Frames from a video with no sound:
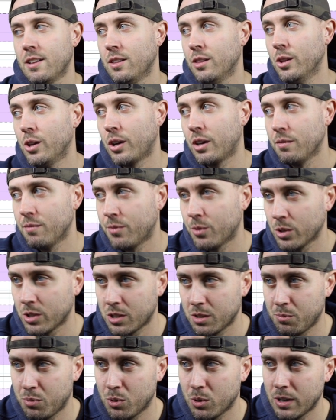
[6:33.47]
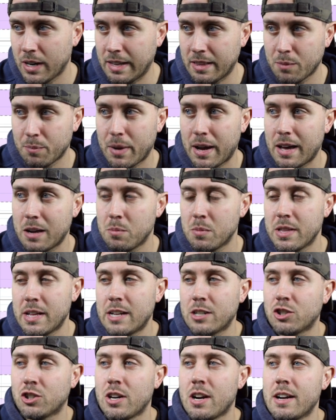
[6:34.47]
looking for support at the bottom of
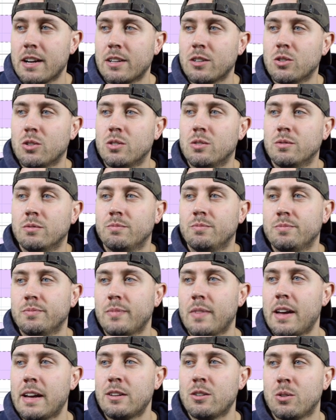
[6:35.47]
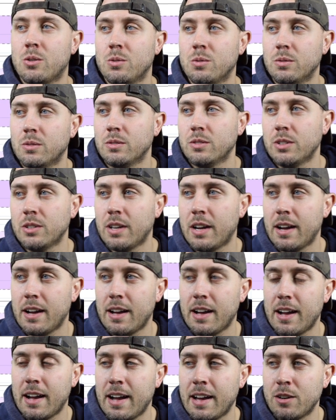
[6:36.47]
that triangle. I
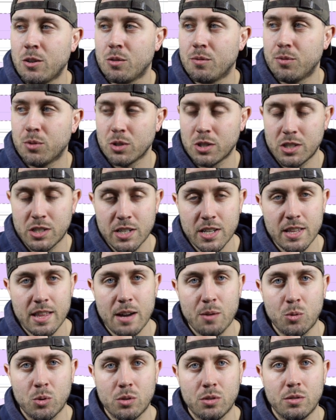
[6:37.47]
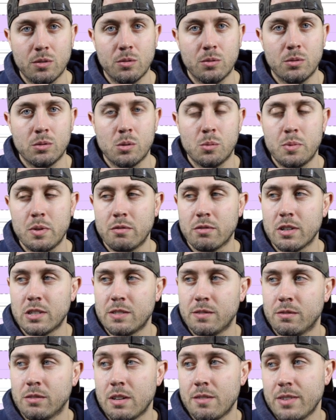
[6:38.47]
don't foresee that we'll be
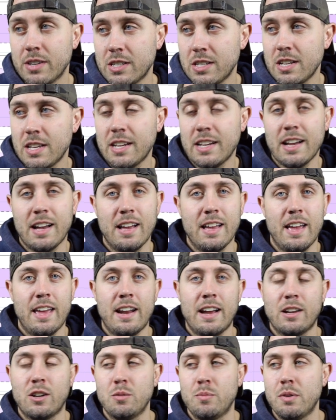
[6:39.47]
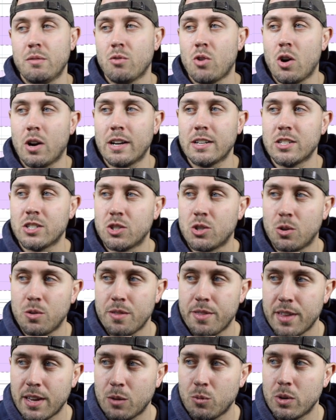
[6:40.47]
revisiting, and I could be wrong. I just
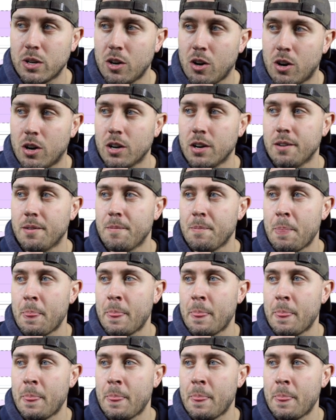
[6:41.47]
don't think we are.